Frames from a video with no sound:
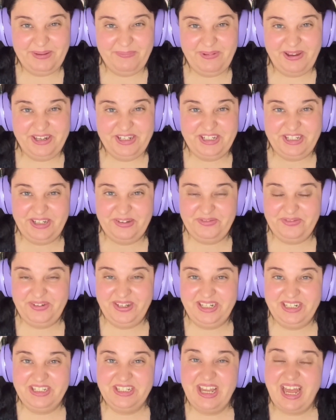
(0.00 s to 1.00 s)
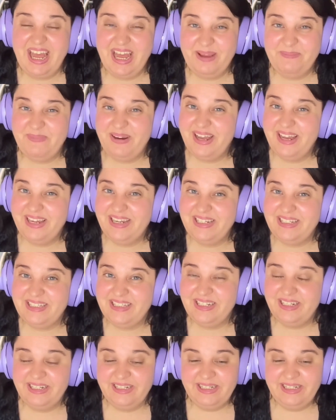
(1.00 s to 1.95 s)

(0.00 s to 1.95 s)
about shifting timelines